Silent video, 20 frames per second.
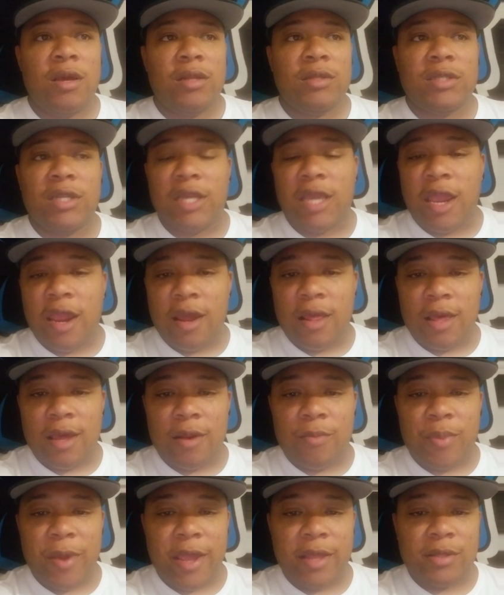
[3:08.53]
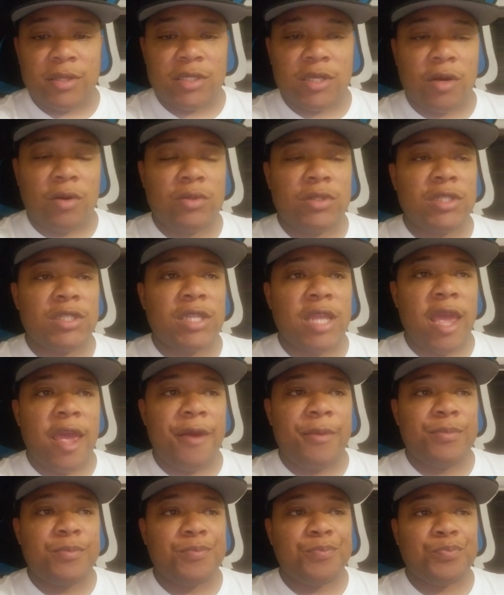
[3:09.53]
to the Carolina Panthers coaching
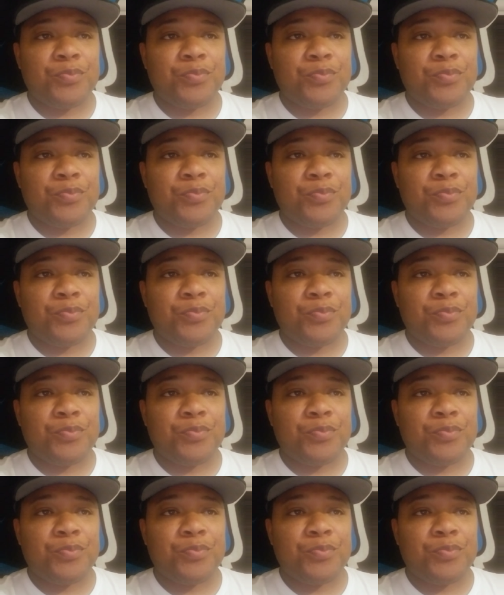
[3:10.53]
staff.